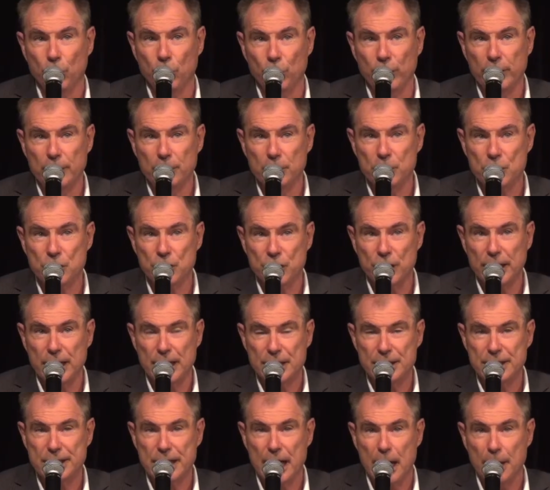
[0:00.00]
boring machine
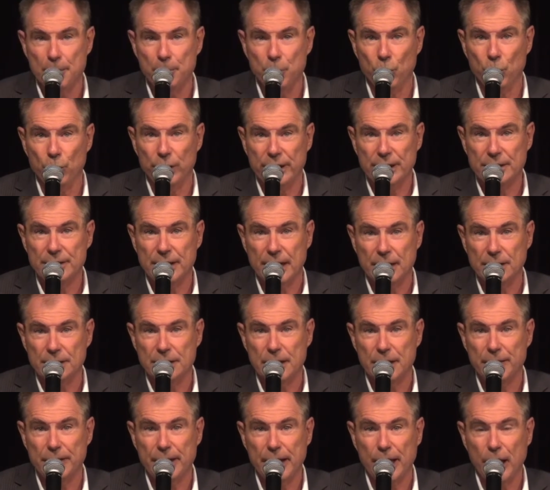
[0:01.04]
and start boring tunnels.
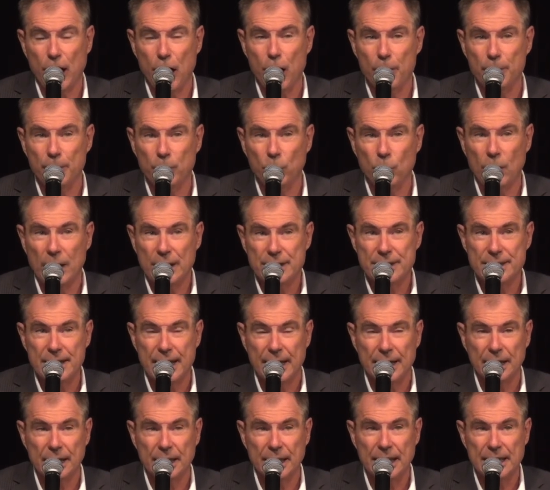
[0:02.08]
And if they open one
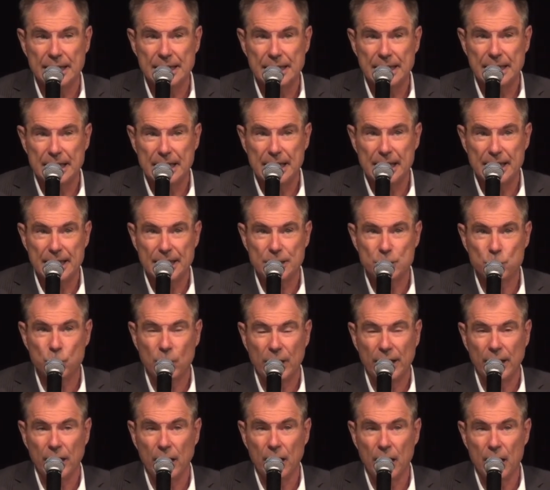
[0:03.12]
tunnel a year, that's
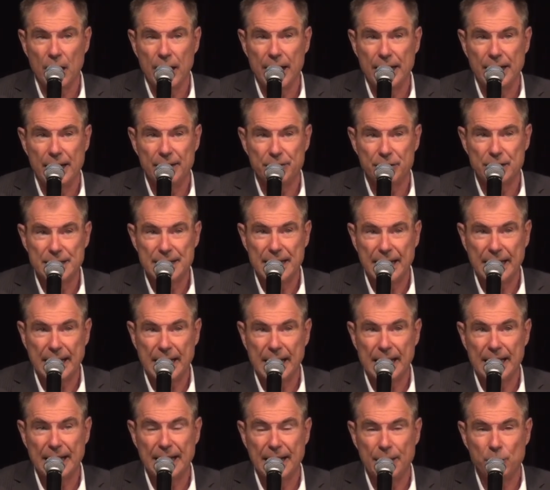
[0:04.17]
one line every
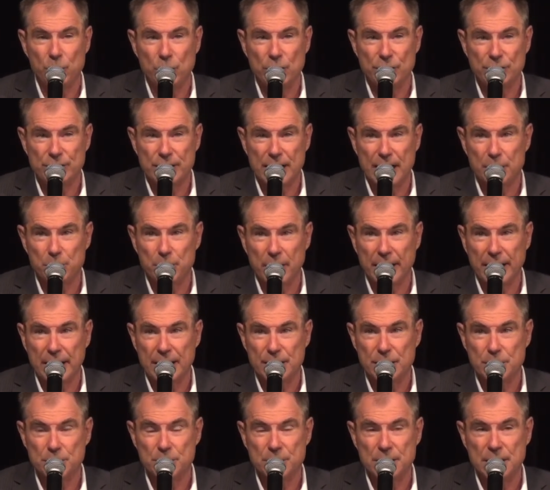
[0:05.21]
decade, and we'll start
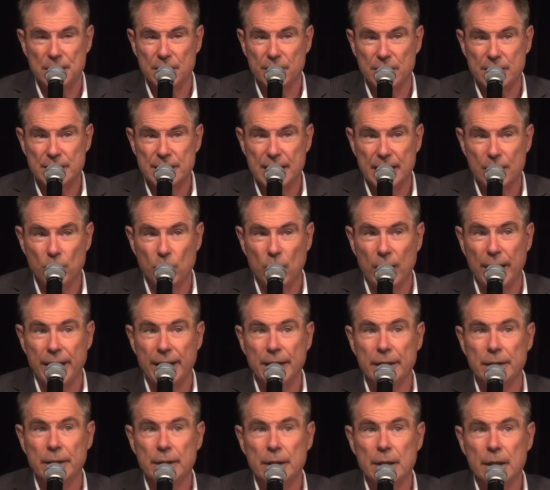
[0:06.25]
making some serious
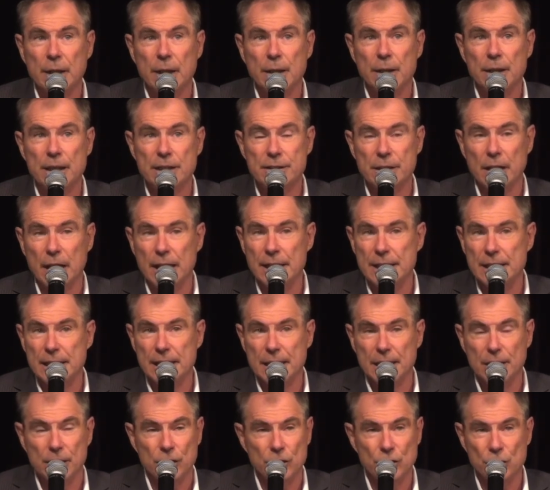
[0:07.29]
headway. This
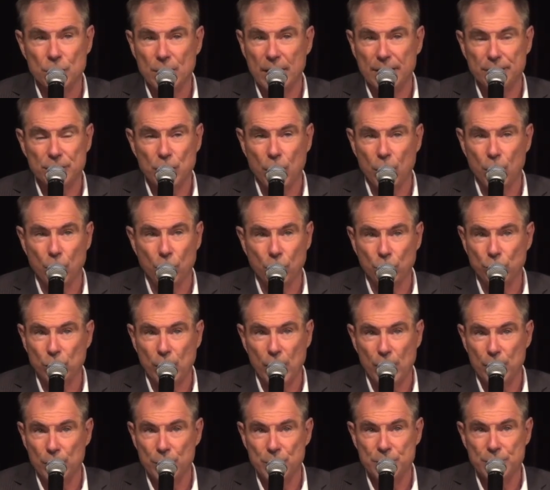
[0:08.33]
idea that you have toll
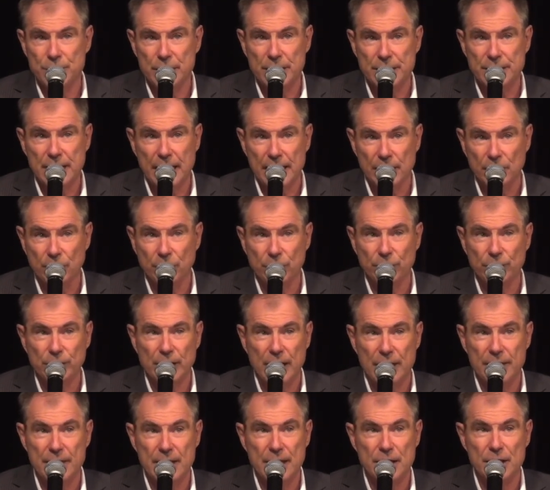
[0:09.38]
roads and tunnels,
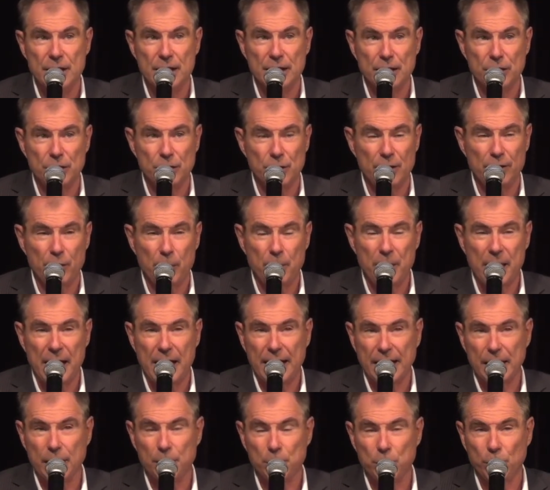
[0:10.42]
and then that you have a
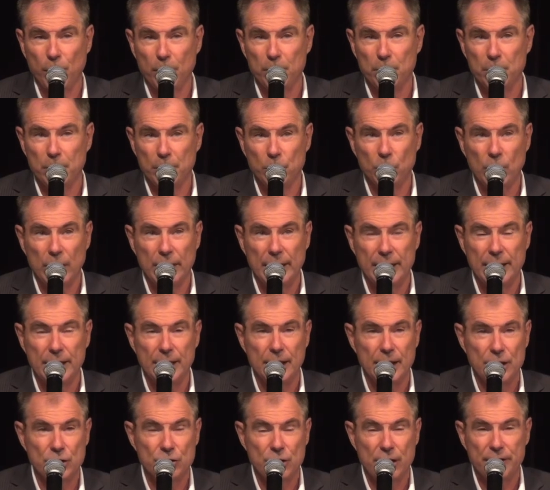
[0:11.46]
parking problem at one end
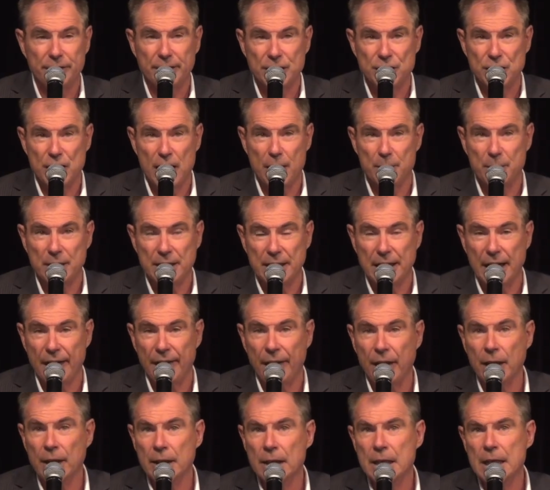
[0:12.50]
and a traffic jam at the
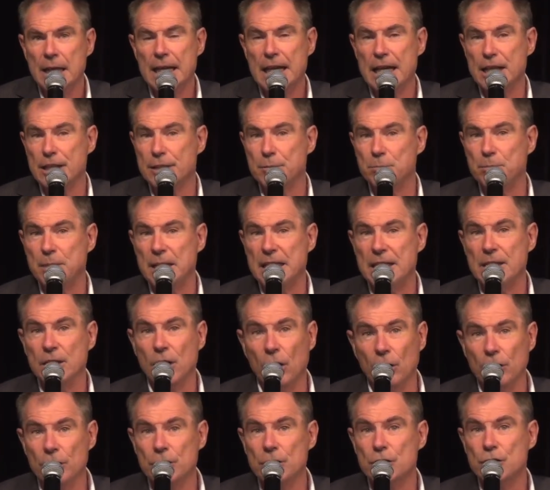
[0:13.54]
other, is
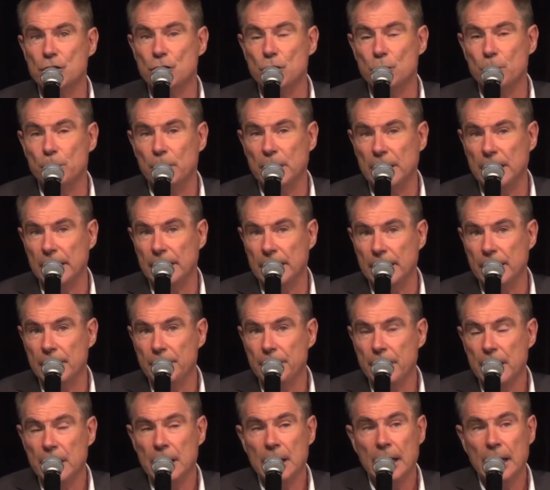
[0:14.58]
beyond stupidity.